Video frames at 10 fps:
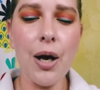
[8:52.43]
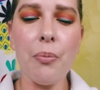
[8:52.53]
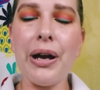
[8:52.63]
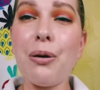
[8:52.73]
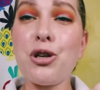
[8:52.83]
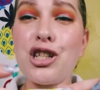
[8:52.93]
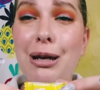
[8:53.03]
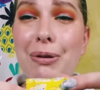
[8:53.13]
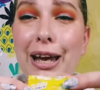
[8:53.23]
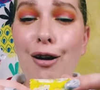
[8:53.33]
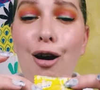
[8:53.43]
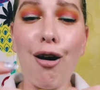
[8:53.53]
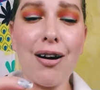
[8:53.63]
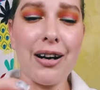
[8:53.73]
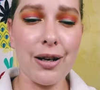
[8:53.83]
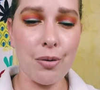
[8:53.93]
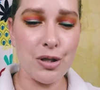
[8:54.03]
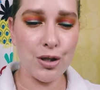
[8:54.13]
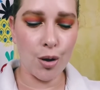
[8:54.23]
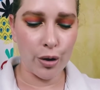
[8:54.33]
But it was shaped like a heart and it was
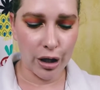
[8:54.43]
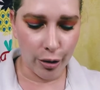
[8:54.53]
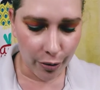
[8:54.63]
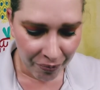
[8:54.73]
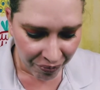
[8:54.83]
so cute.